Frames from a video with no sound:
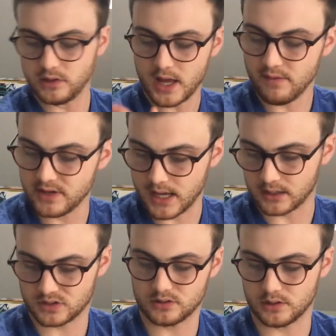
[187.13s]
you have an
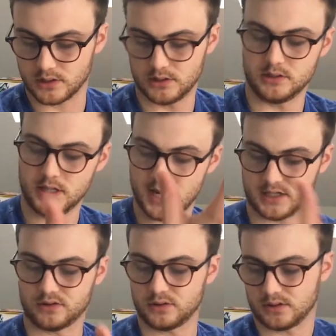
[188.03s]

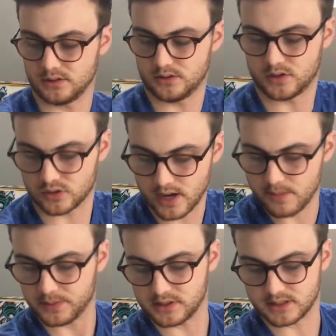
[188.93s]
extra
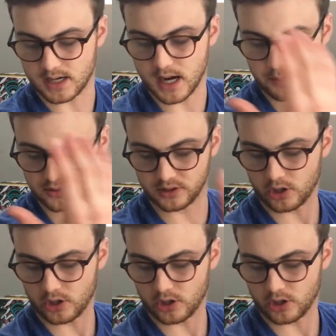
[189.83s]
strap on the top,